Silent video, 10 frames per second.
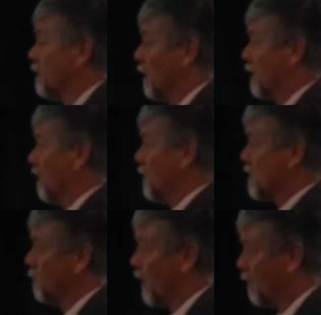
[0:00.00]
Doug gave me
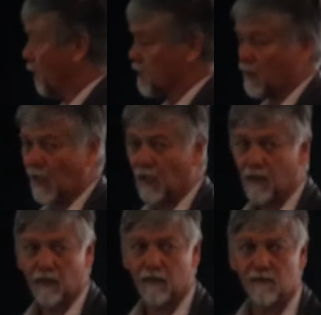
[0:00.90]
some background as to
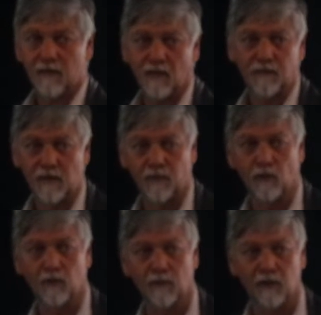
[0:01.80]
how the stuff was
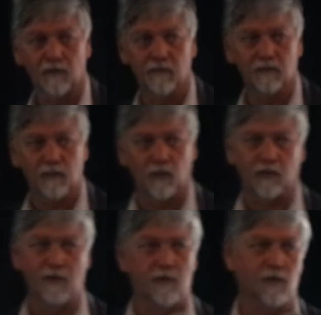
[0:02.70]
formed and what
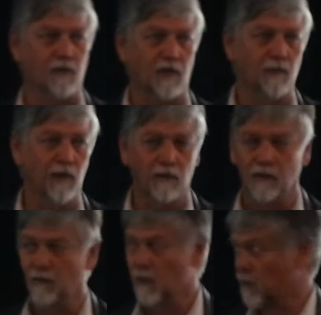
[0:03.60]
crystal structure meant and
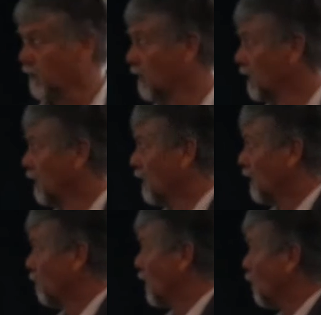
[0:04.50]
all the rest of it.
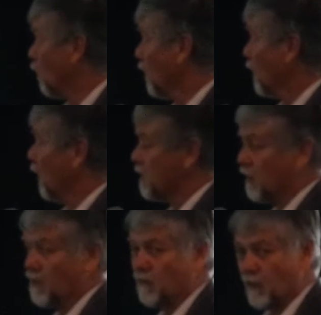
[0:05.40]
But what I
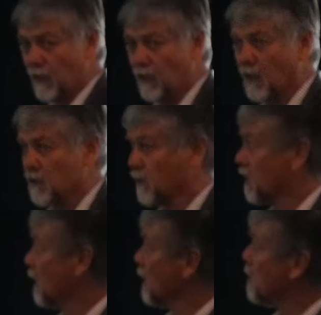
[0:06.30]
didn't realise was
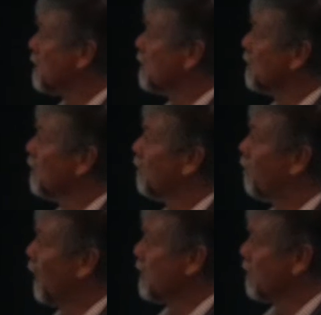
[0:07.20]
these
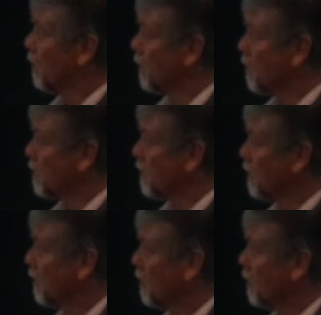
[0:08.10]
basalts,